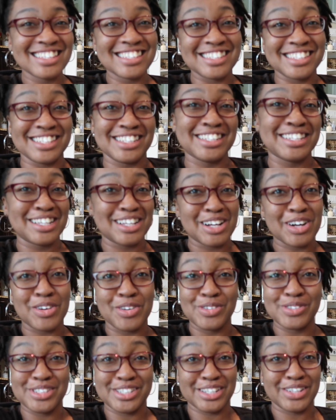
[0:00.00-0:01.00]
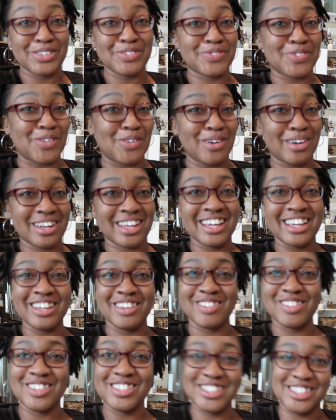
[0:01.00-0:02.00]
She need her own channel for all that
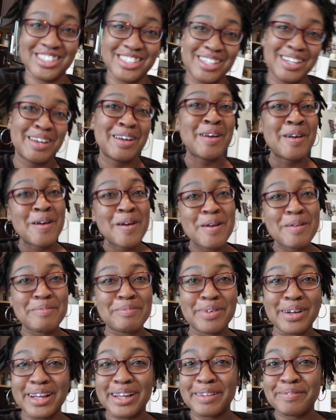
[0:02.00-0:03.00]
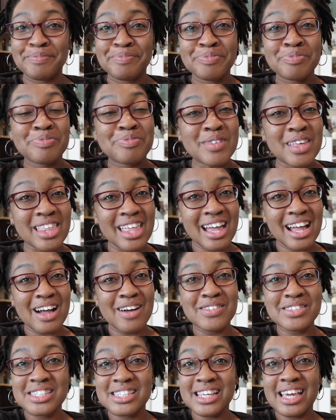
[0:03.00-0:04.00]
energy. But like
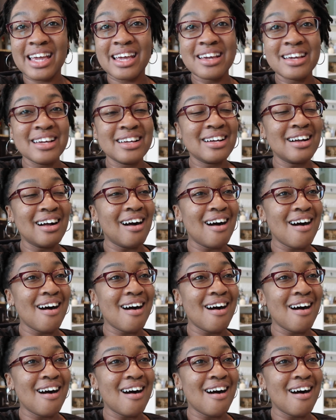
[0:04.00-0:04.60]
I was saying,